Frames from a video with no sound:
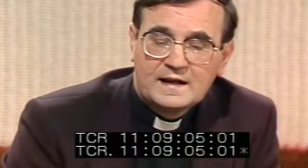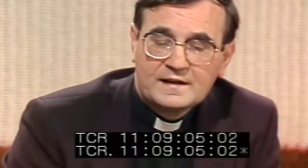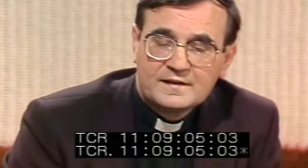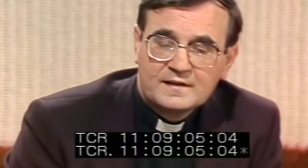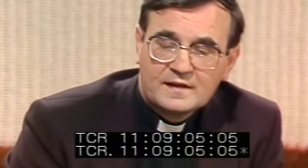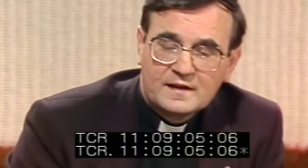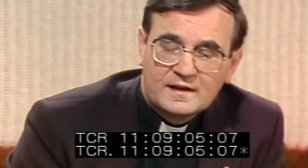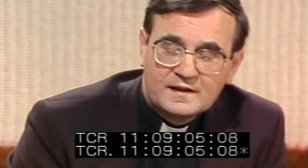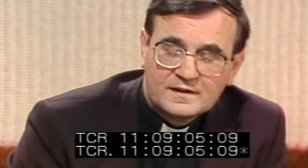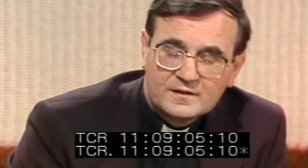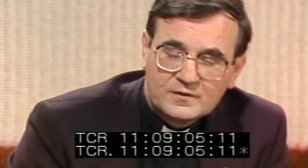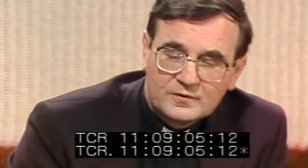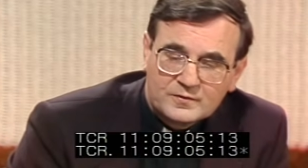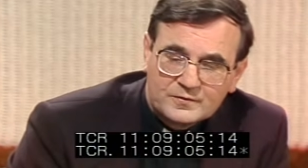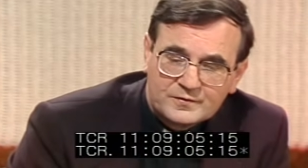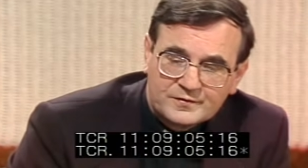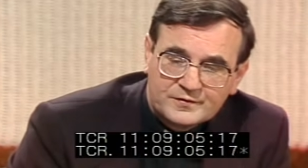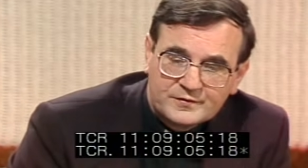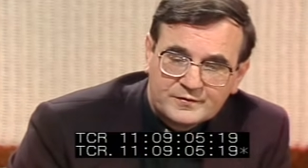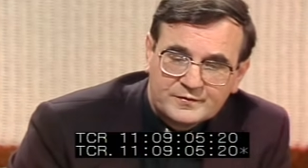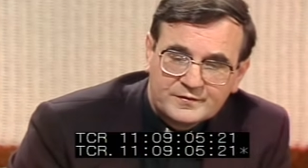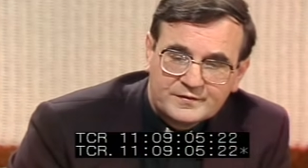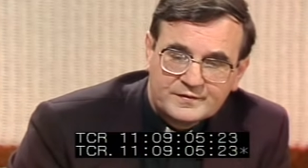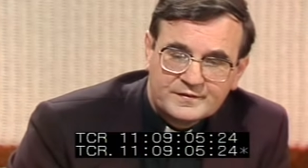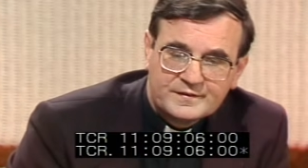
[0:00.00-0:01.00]
And I'd
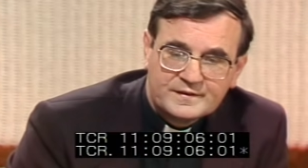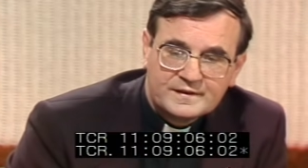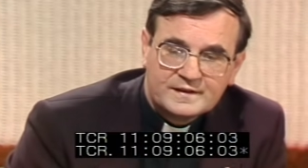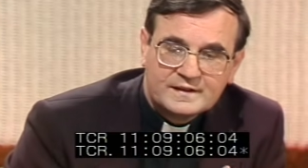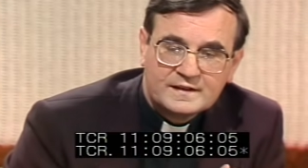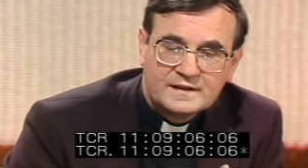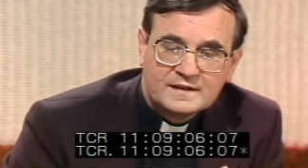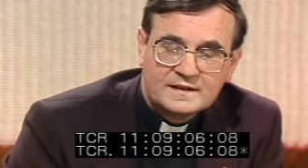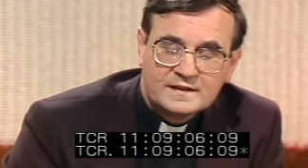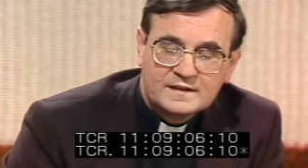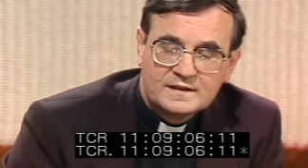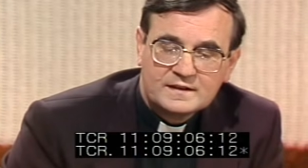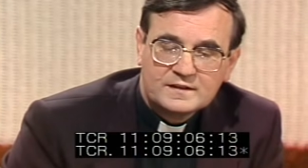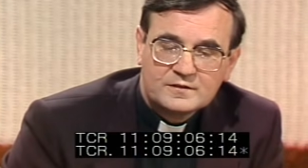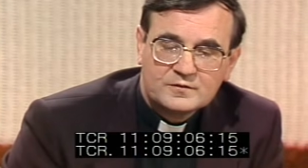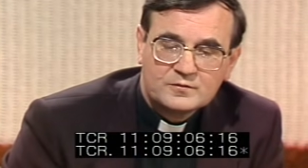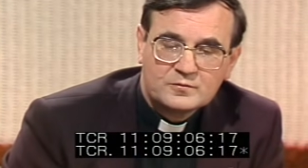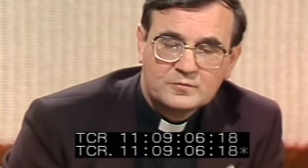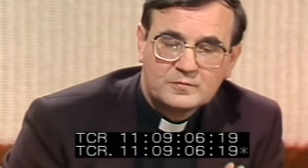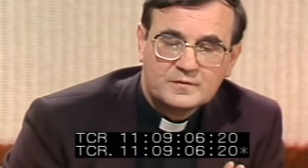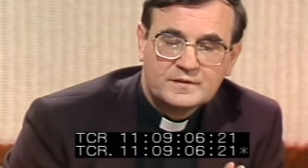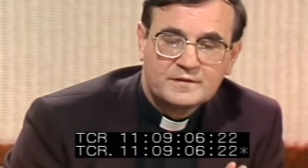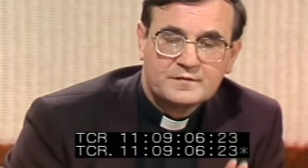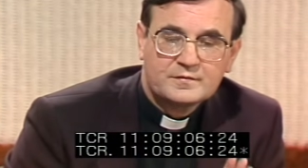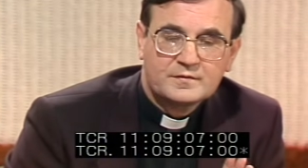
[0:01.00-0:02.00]
also say,
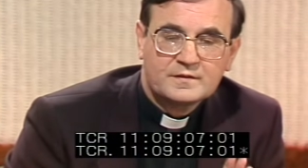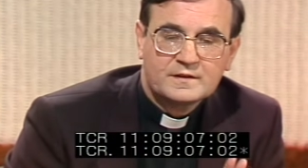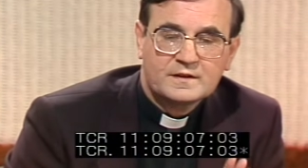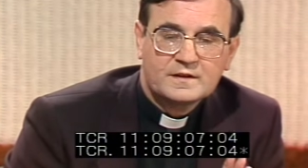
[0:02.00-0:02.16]
with